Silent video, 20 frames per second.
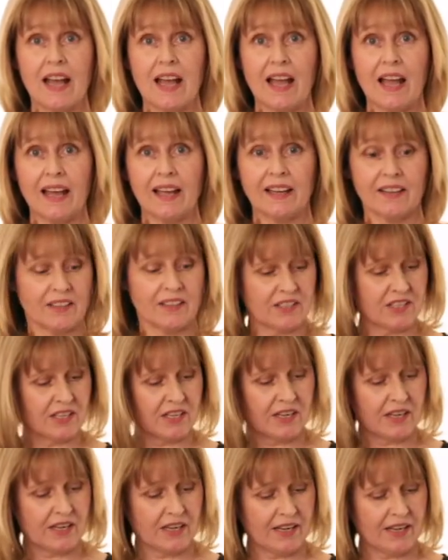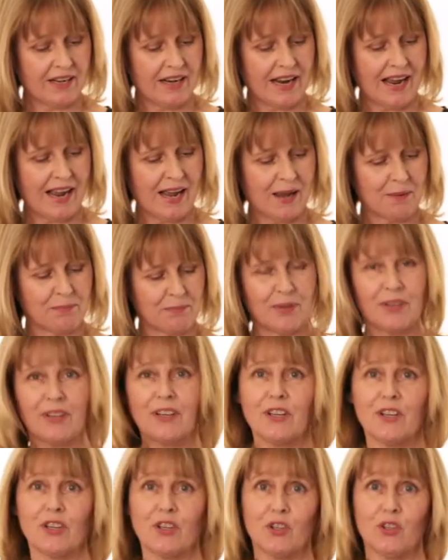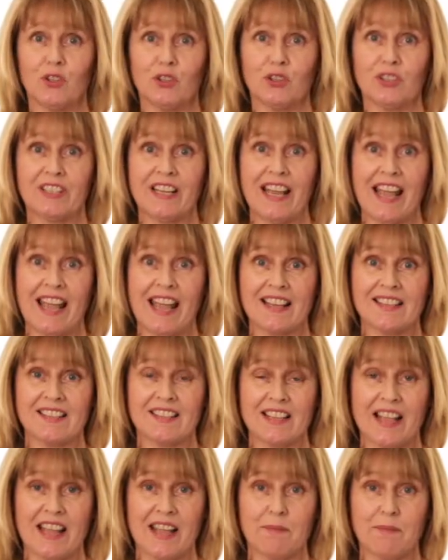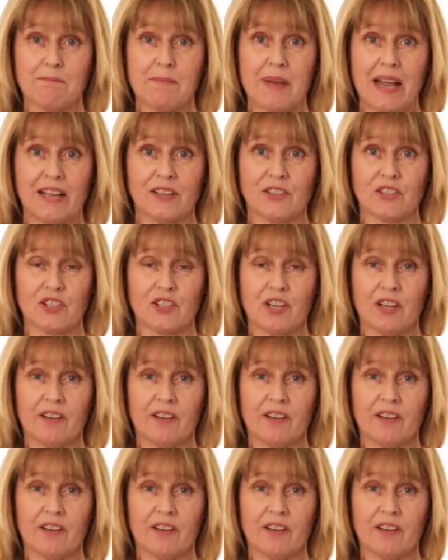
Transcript: and an app called K Say and Match